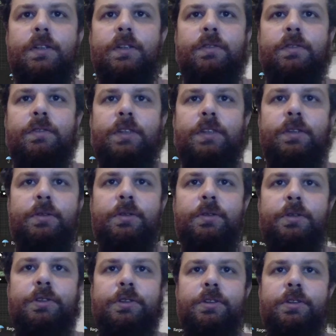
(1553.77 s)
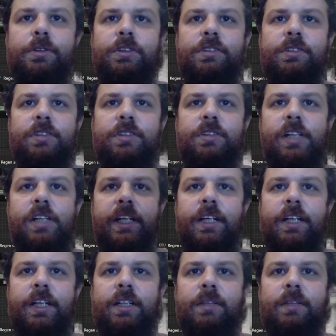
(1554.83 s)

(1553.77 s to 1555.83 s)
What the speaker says: we could also just like,